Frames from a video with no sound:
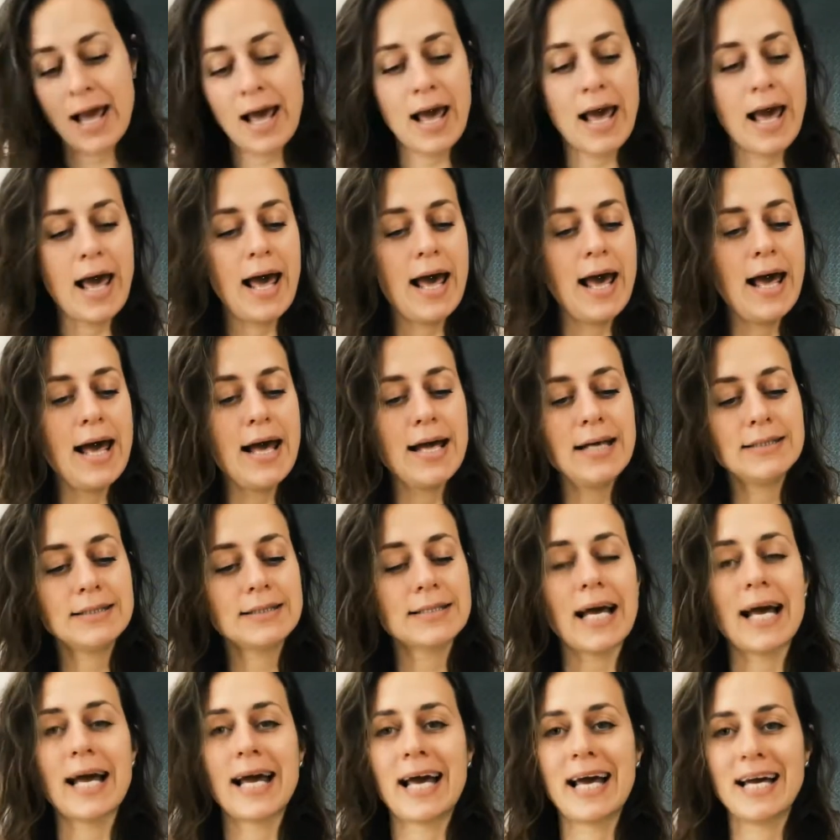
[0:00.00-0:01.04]
And
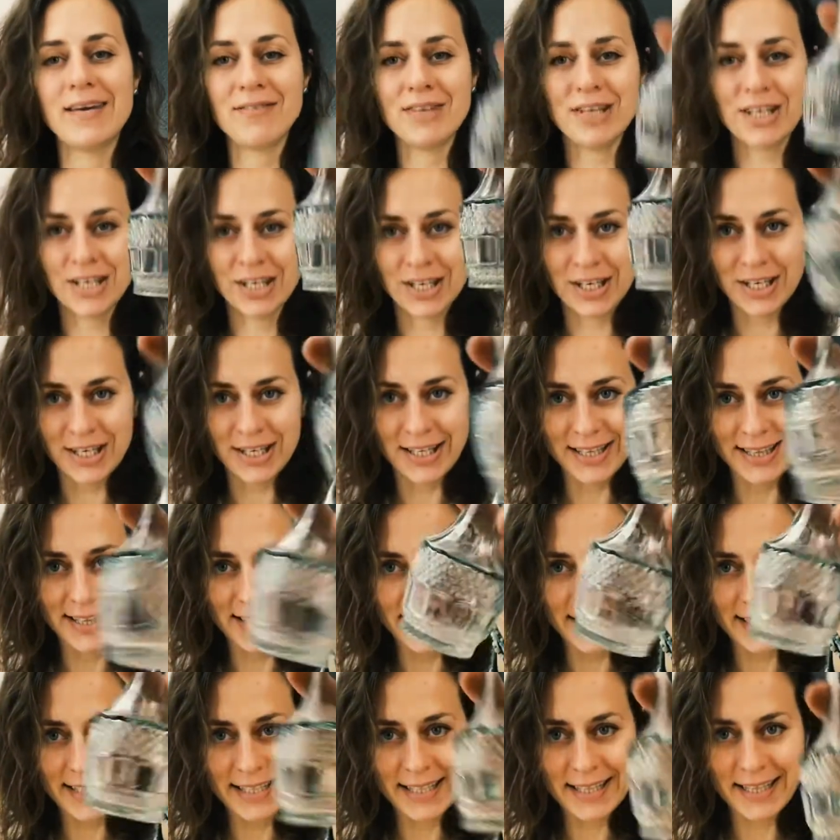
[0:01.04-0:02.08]
I have in here a
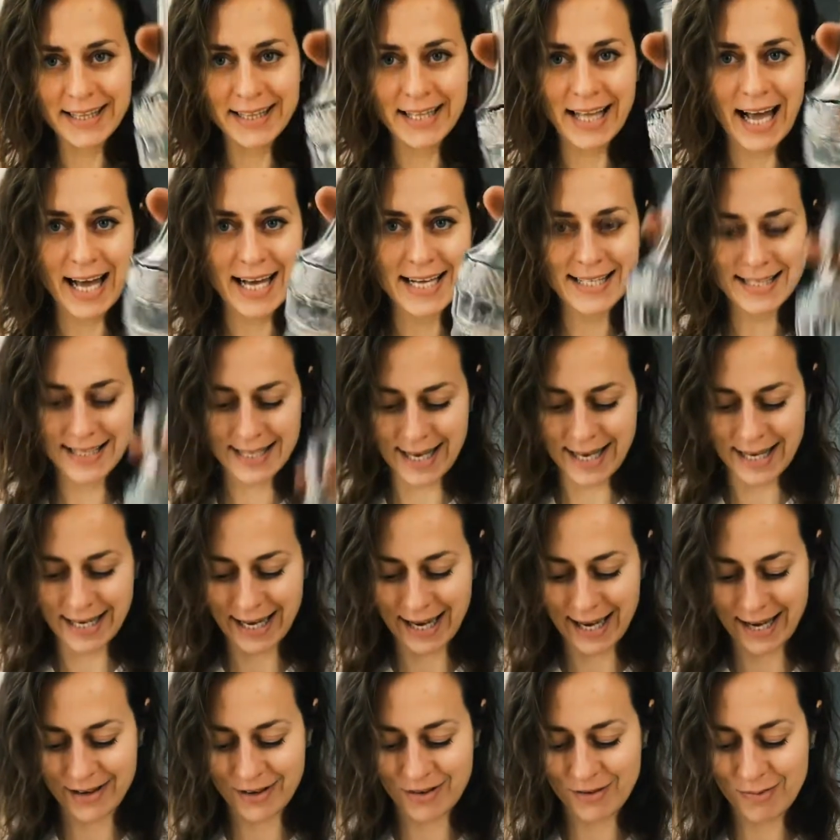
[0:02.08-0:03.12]
little nice
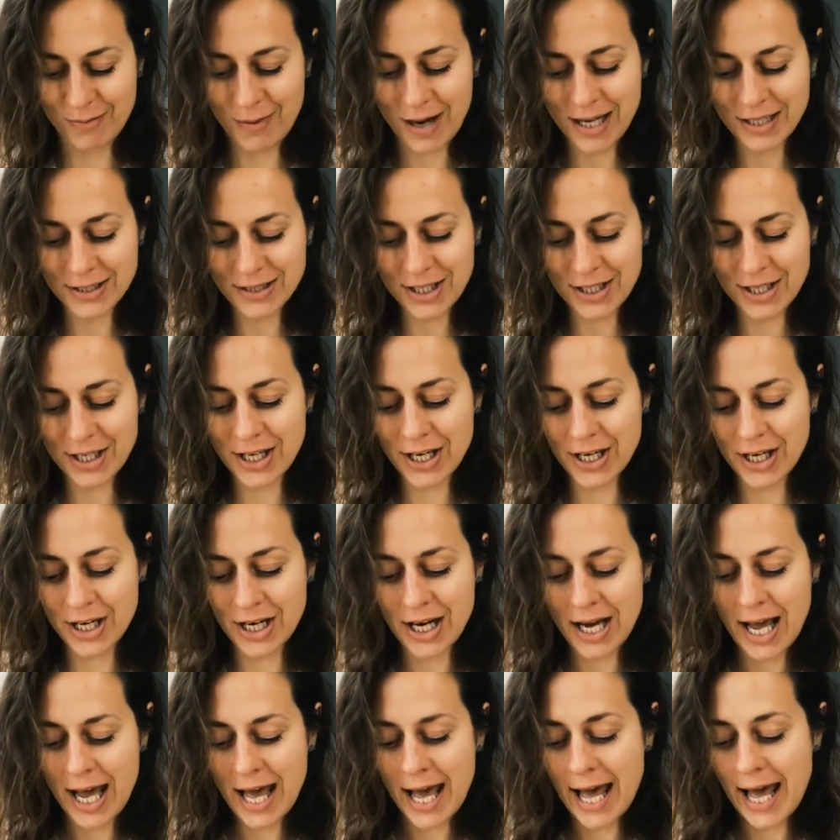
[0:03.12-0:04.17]
bottle here,
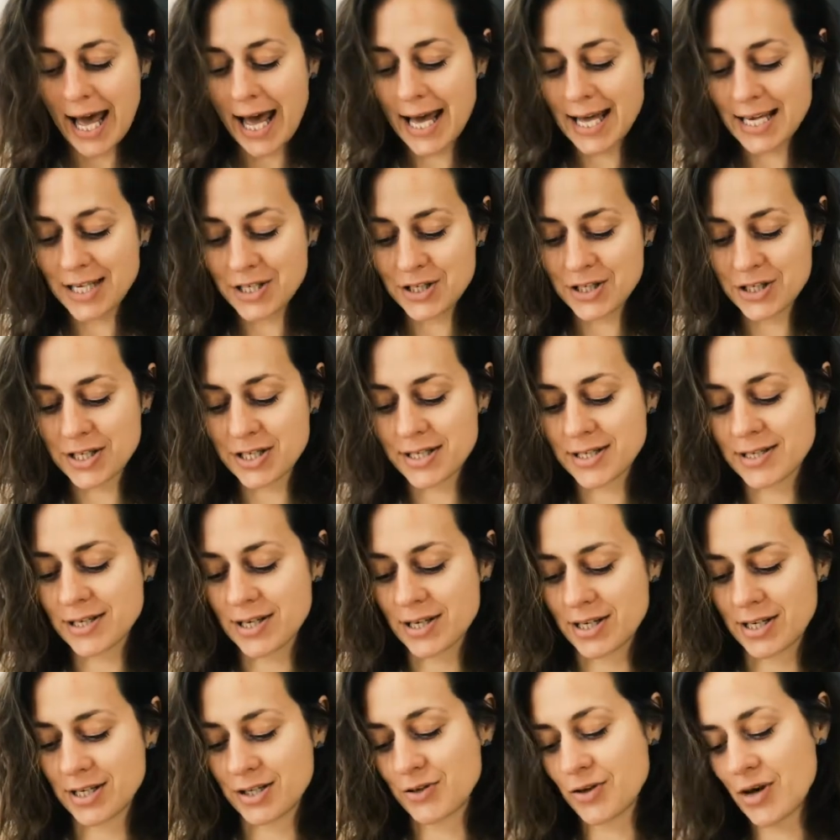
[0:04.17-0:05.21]
and just
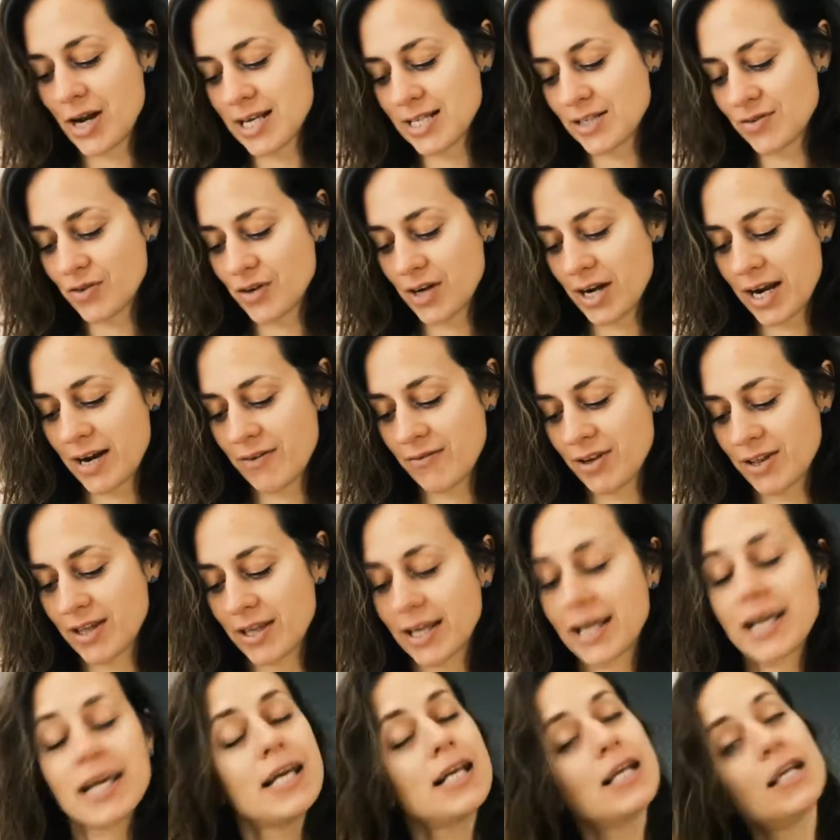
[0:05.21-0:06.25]
gonna transfer
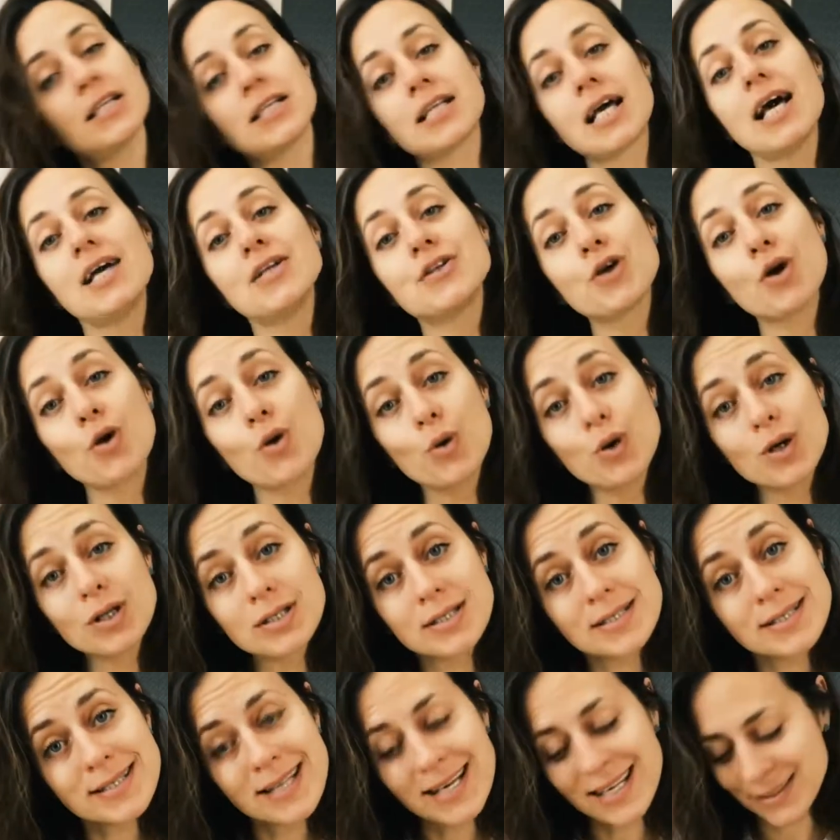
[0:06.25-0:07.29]
everything in it and your oil
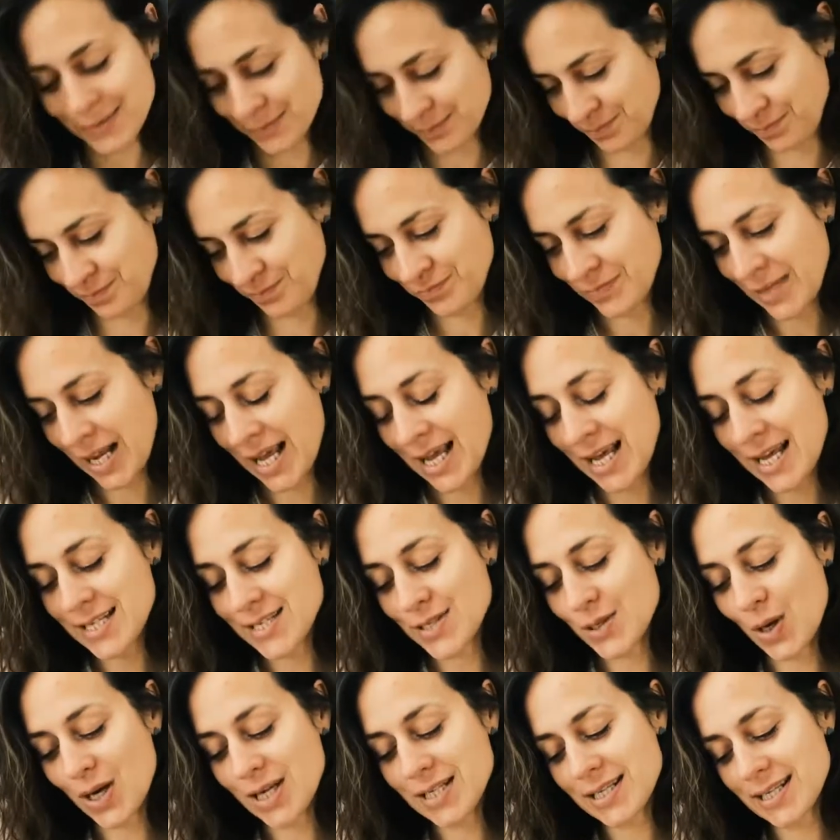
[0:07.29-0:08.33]
is done.
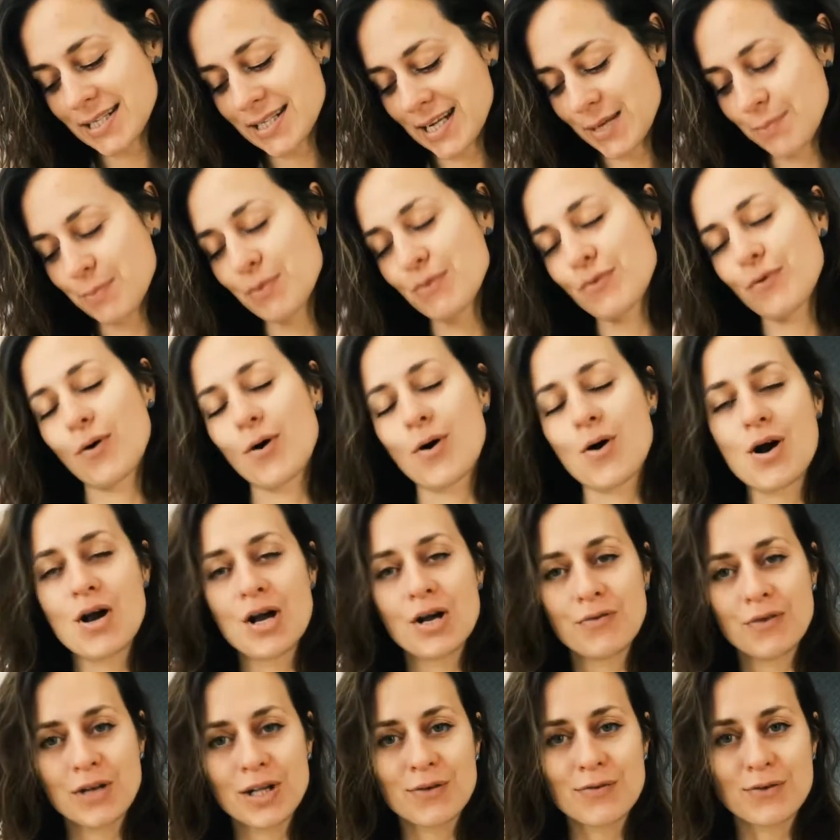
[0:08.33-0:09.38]
So as I said before,
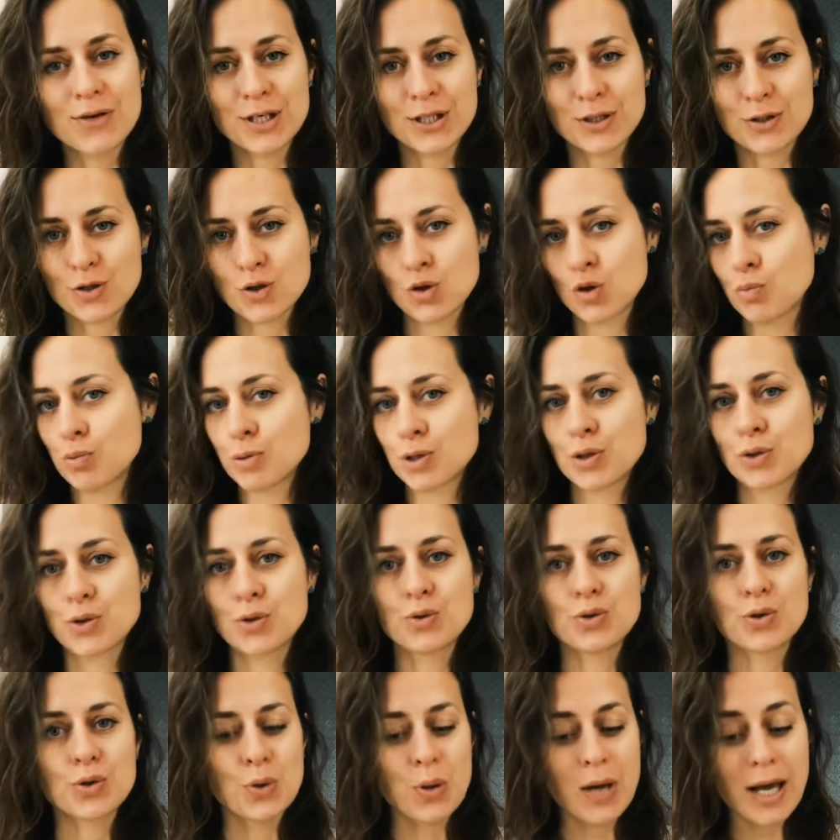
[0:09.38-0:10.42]
feel free to
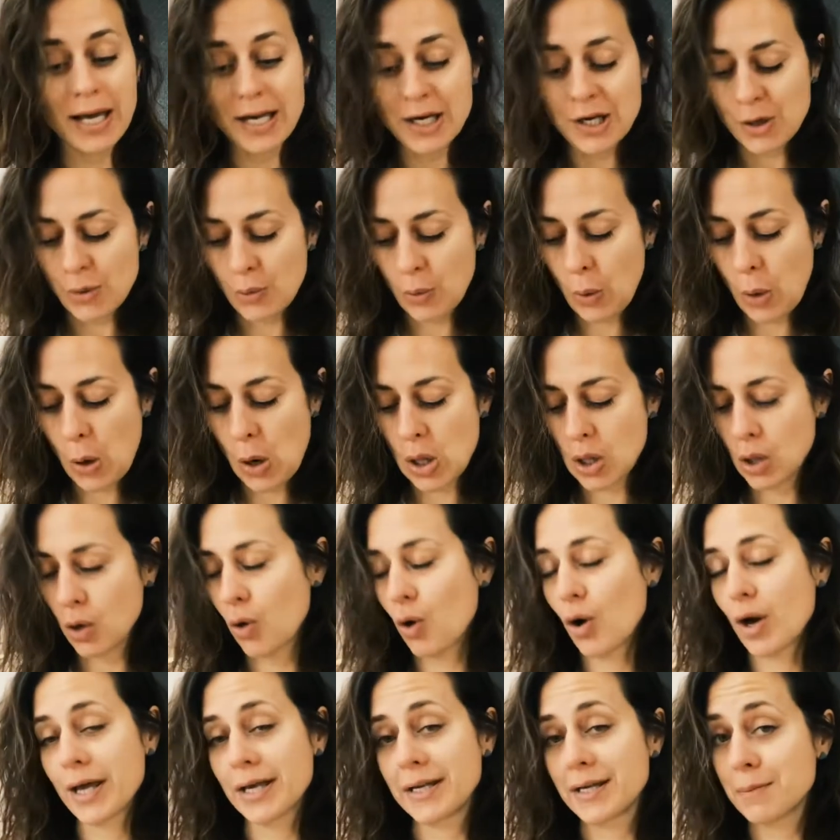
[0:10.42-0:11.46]
substitute to any oil
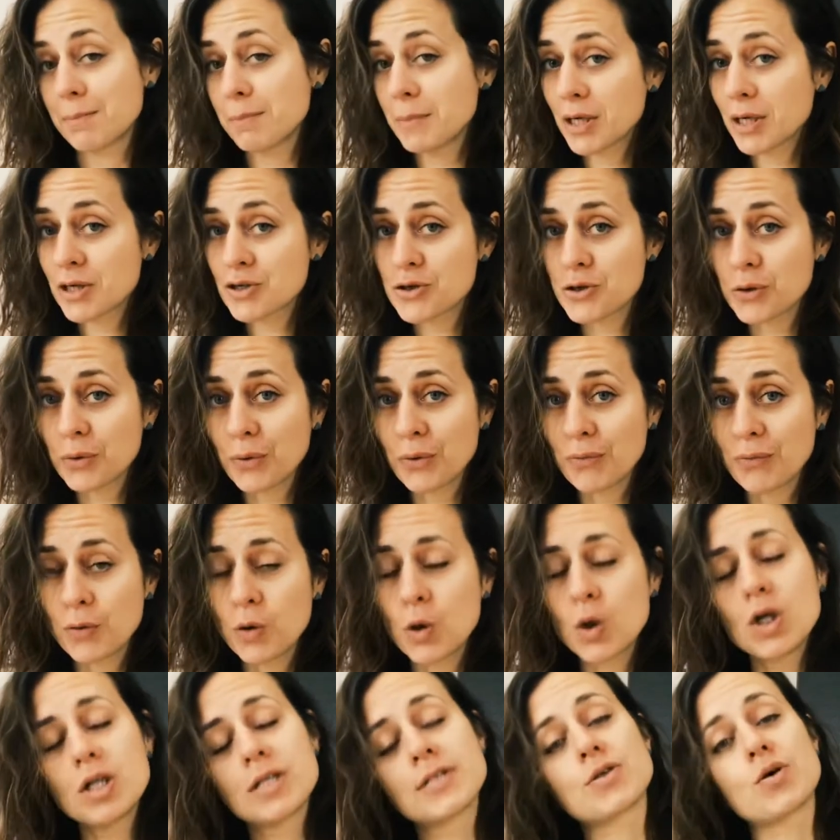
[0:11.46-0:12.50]
or any mixture of
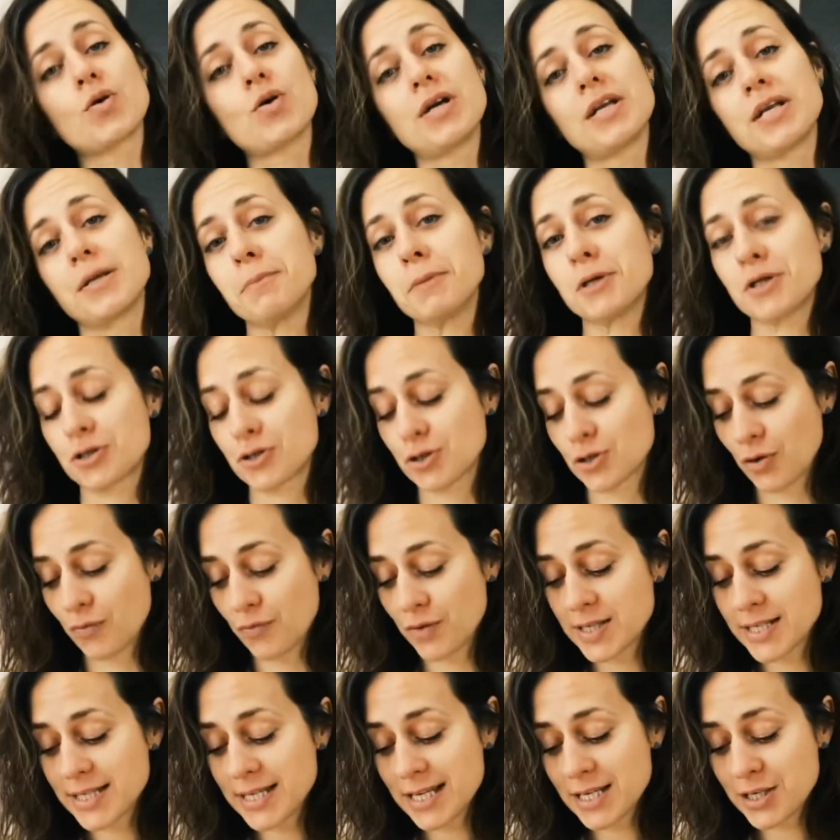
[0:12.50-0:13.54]
oils or any mixtures of
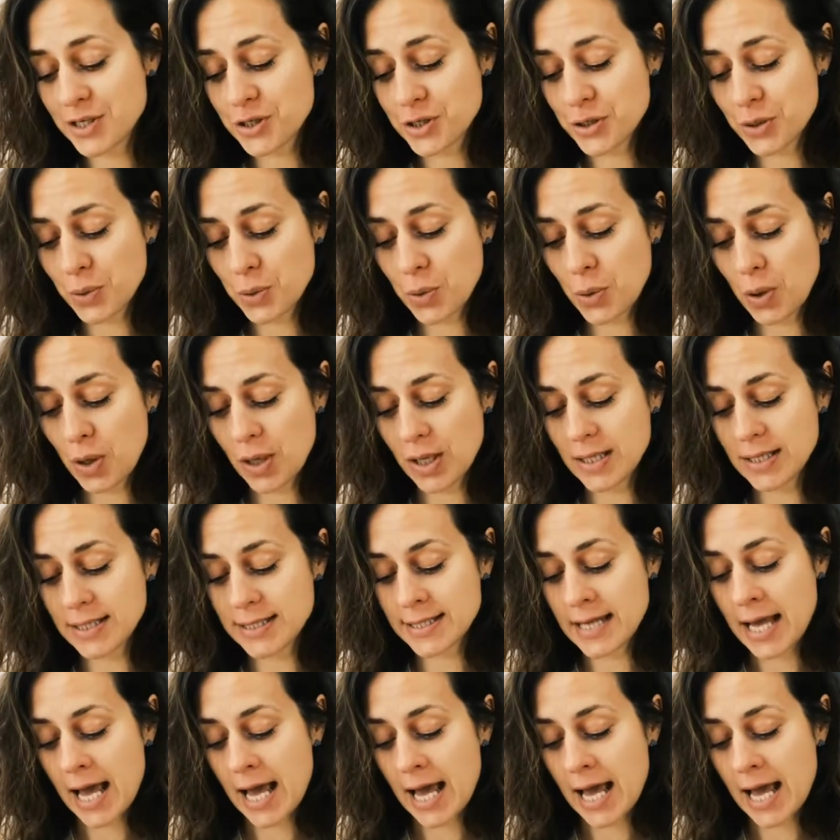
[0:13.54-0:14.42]
essential oils.